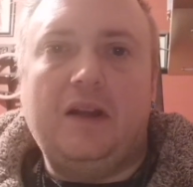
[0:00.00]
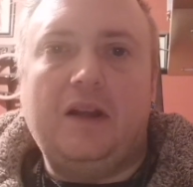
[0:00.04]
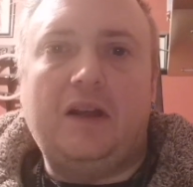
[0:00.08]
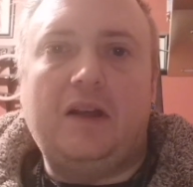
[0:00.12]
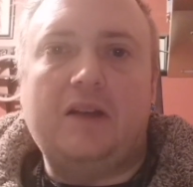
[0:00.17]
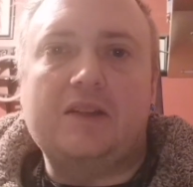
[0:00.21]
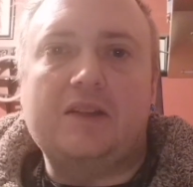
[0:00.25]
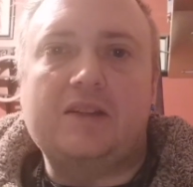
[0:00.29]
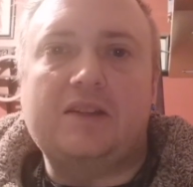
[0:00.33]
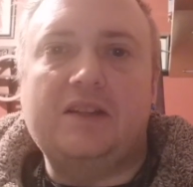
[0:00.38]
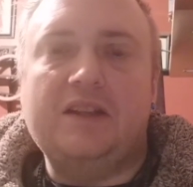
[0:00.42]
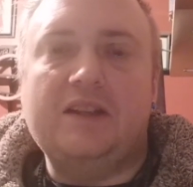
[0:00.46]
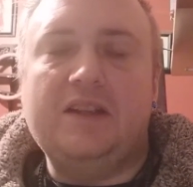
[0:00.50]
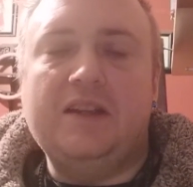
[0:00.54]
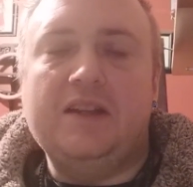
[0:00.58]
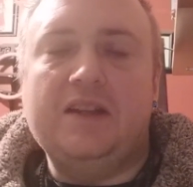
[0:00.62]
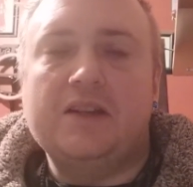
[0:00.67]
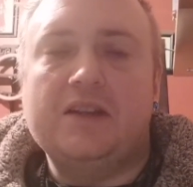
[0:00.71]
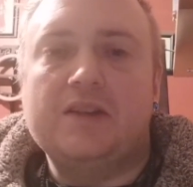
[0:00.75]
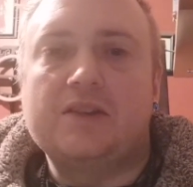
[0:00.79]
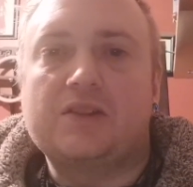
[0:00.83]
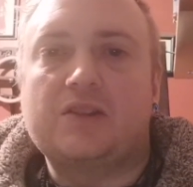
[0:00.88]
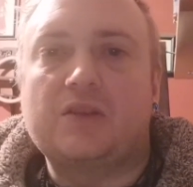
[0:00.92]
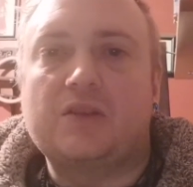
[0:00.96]

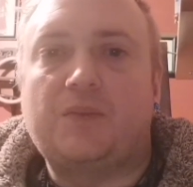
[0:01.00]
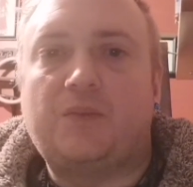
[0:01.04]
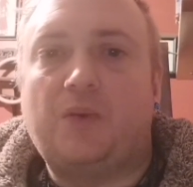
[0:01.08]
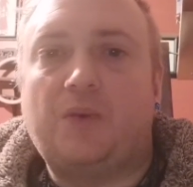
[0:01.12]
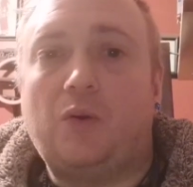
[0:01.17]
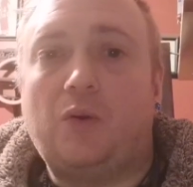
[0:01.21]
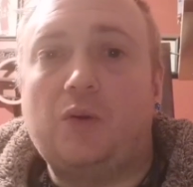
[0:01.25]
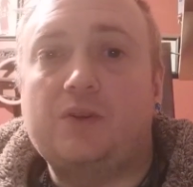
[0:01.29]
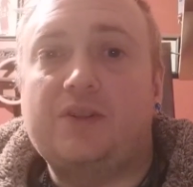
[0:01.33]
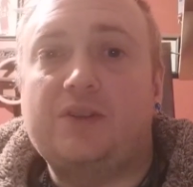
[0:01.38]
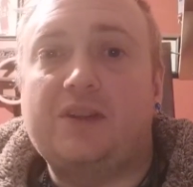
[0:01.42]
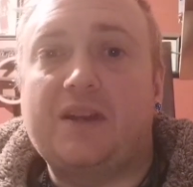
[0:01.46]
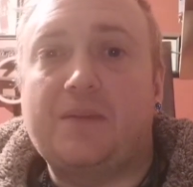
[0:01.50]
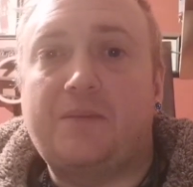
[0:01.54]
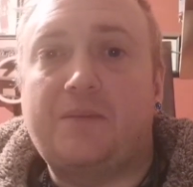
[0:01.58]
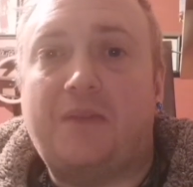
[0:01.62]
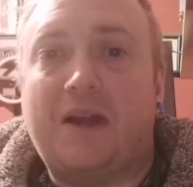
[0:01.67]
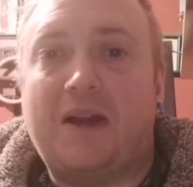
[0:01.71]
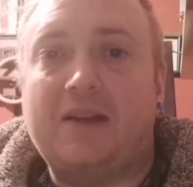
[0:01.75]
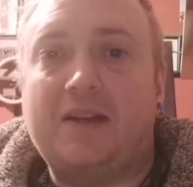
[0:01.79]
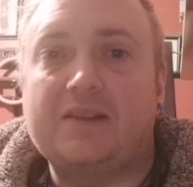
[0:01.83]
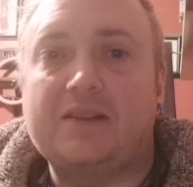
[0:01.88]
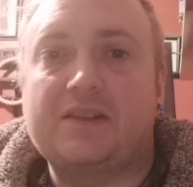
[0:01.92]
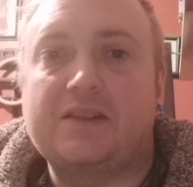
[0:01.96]
Lastly, supporting
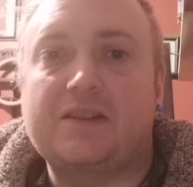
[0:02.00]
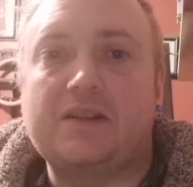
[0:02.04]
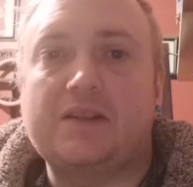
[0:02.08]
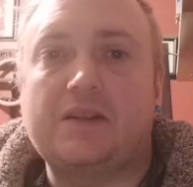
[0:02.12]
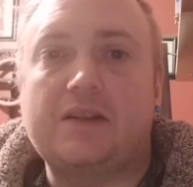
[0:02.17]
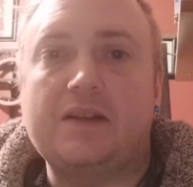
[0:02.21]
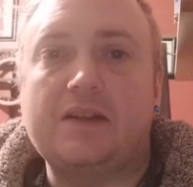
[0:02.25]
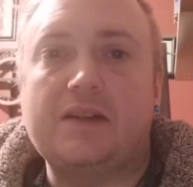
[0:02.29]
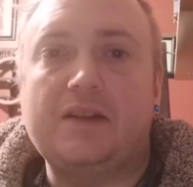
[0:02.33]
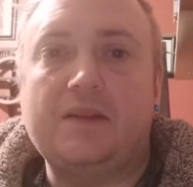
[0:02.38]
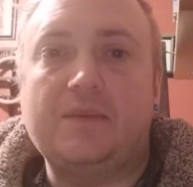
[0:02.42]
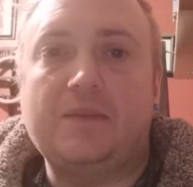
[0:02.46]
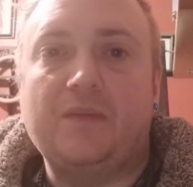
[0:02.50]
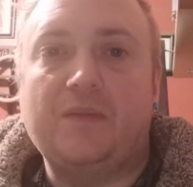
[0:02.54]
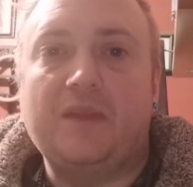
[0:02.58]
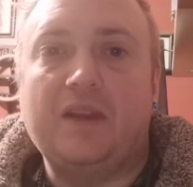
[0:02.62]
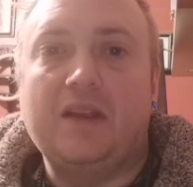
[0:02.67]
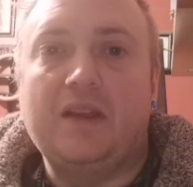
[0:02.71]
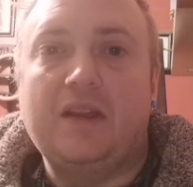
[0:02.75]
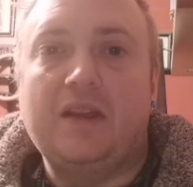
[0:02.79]
Palestine